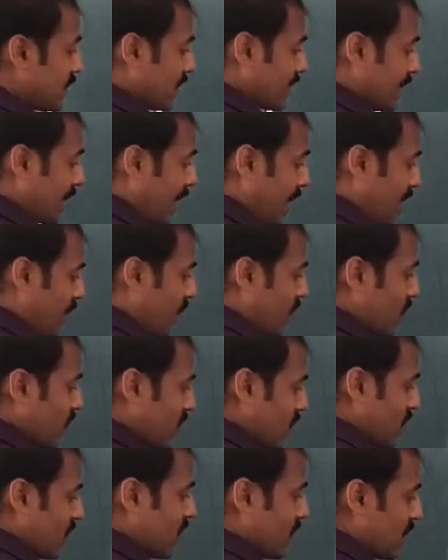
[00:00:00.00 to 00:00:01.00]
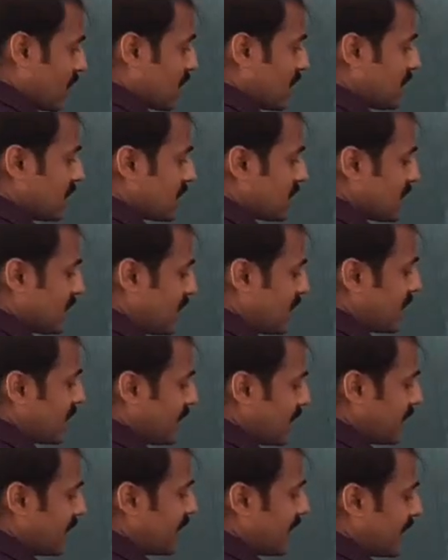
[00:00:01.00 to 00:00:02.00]
Now
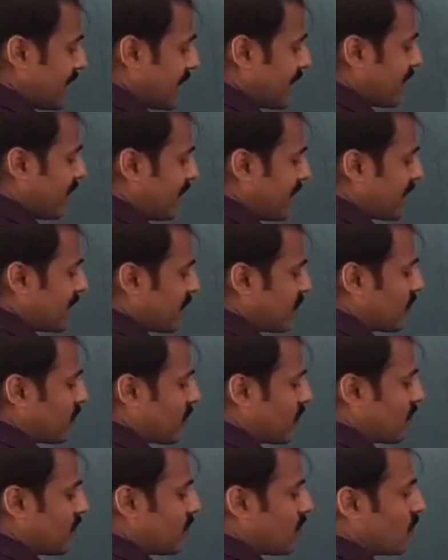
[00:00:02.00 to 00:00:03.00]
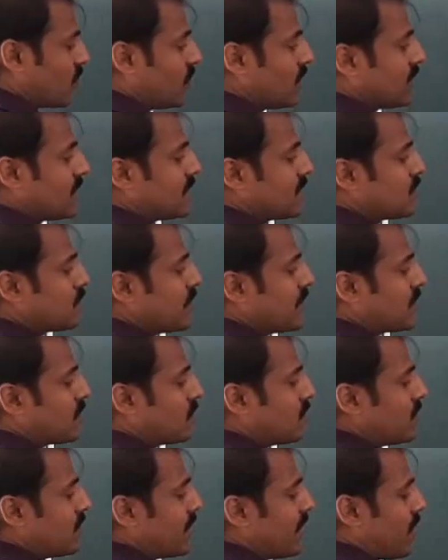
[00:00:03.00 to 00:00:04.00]
considering derivative with respect to
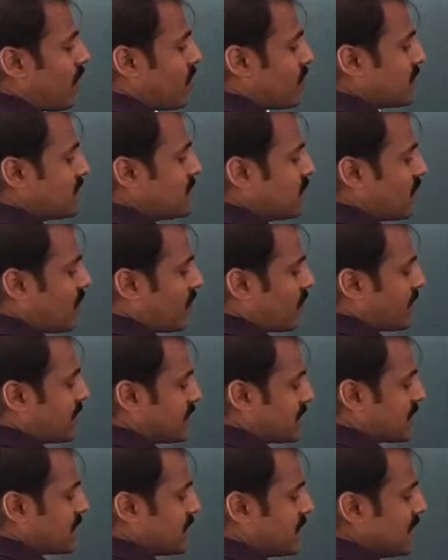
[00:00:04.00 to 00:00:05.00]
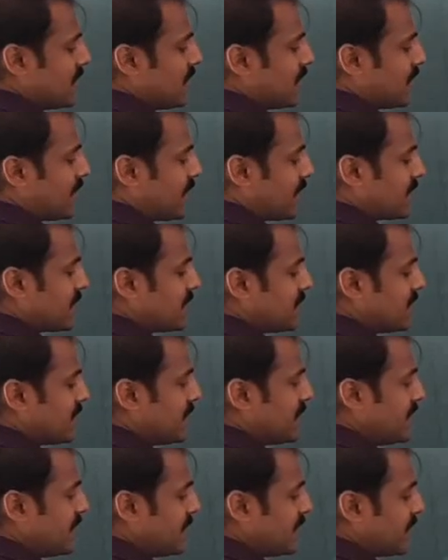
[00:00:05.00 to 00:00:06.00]
t of g of x, that is d
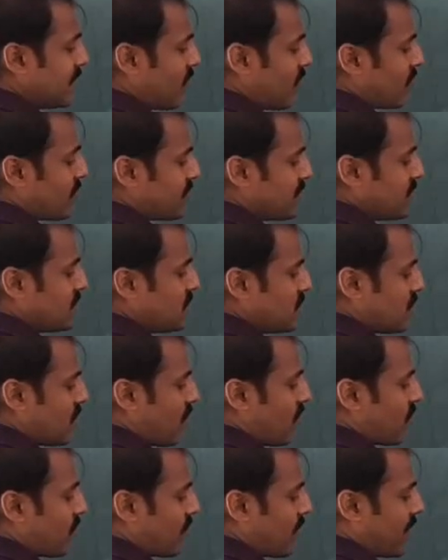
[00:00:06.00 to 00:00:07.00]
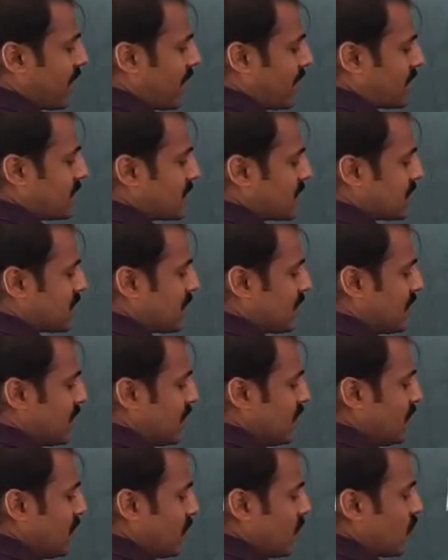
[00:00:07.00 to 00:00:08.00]
dt of g of x,
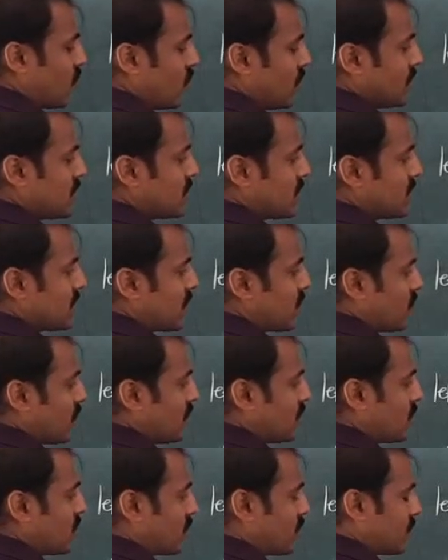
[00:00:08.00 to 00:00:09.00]
which is equal to,